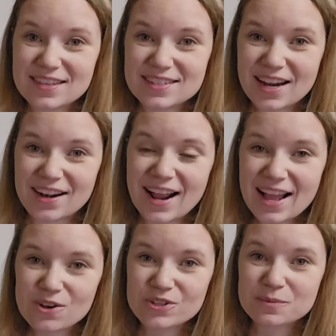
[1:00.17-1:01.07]
the entire
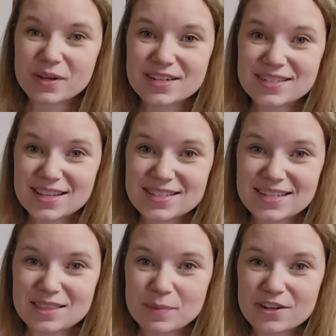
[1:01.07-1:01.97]
house, but it does
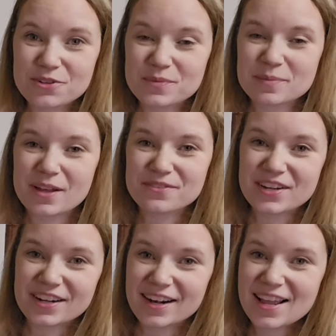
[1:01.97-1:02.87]
heat the bedrooms above
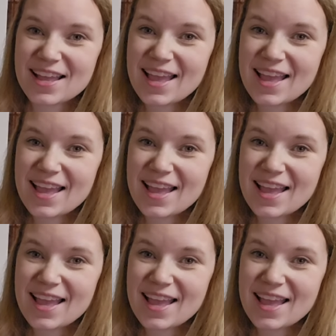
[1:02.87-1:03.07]
here